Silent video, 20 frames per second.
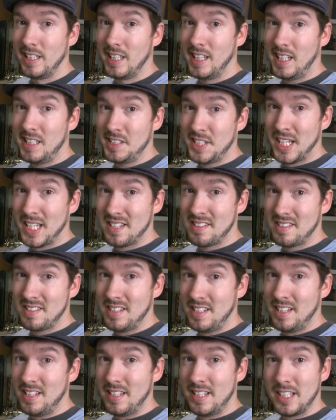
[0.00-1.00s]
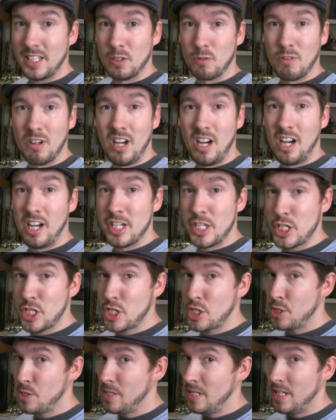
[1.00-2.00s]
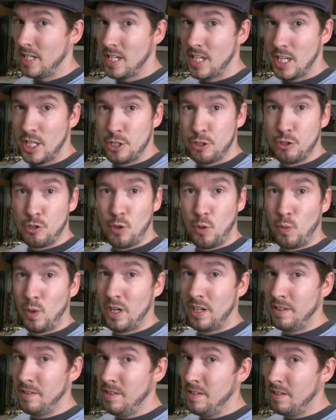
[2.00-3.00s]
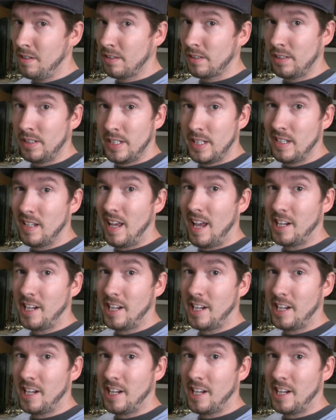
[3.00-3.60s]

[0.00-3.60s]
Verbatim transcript: as you can see, the garage is nowhere near clean.